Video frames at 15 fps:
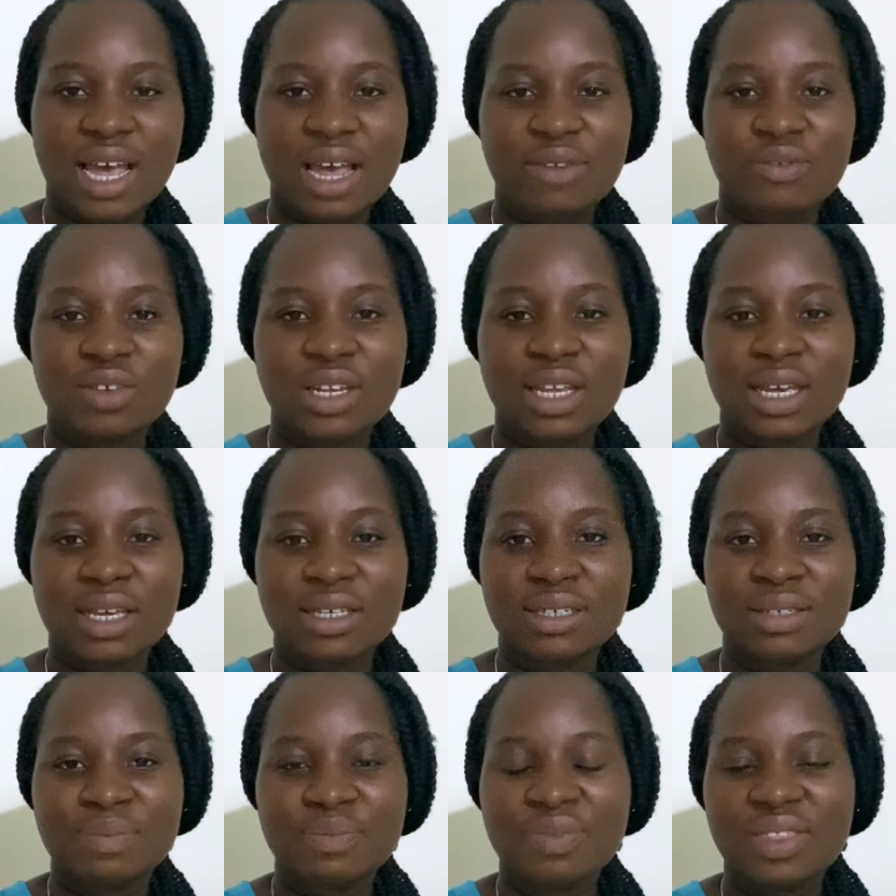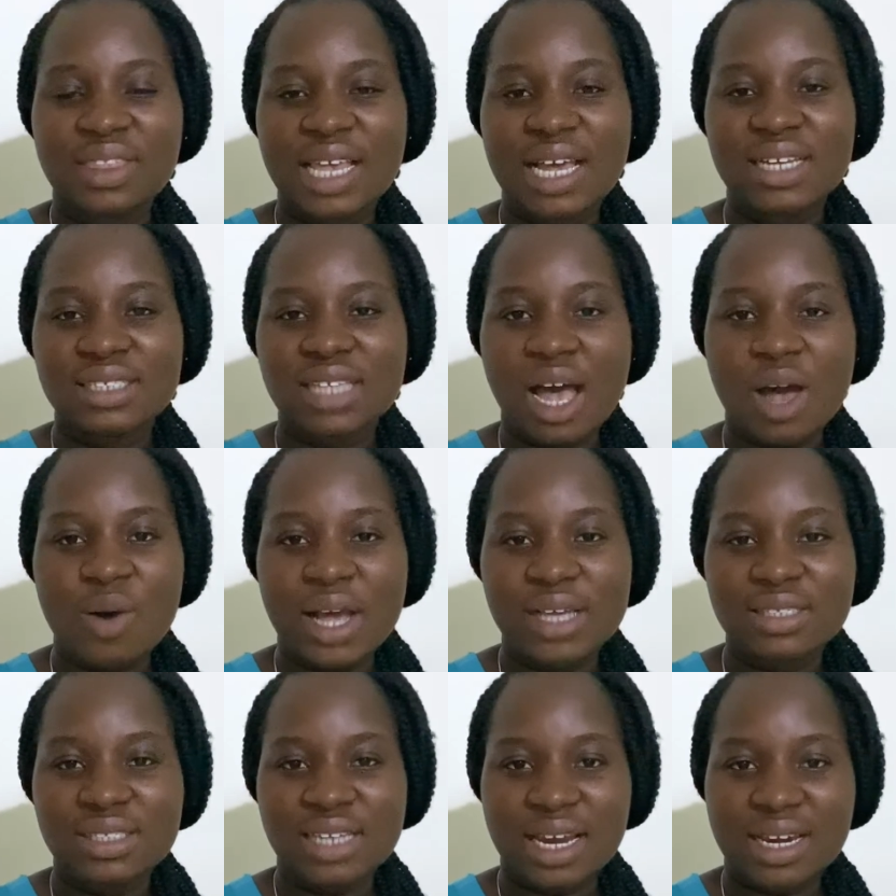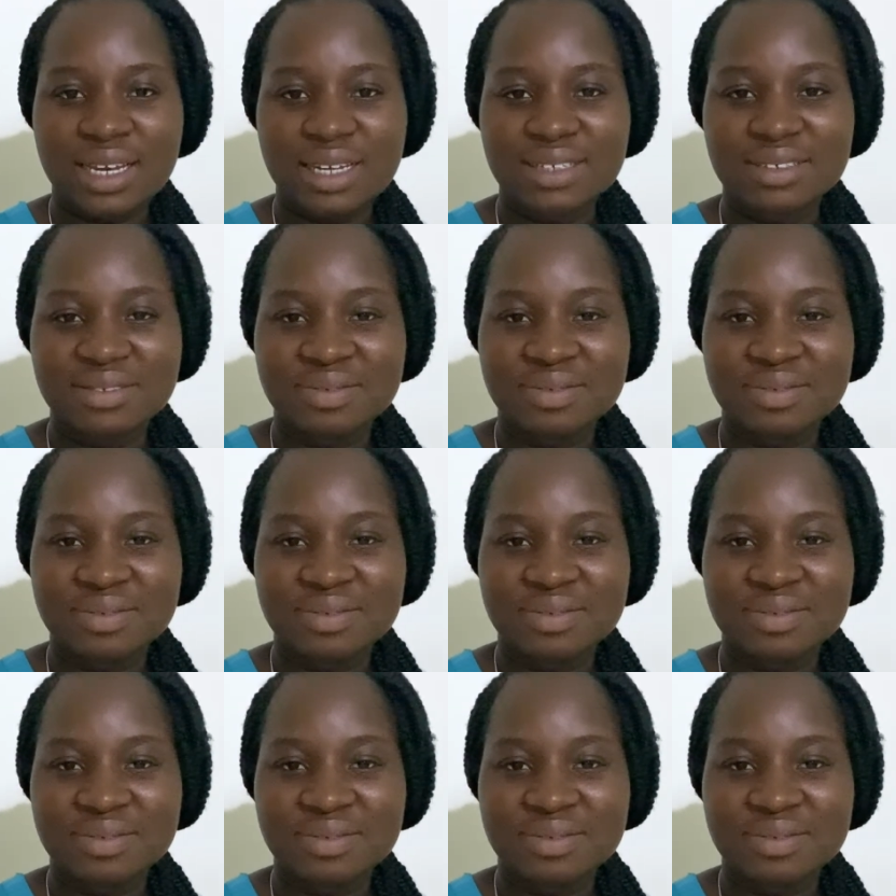I feel like that is how I study.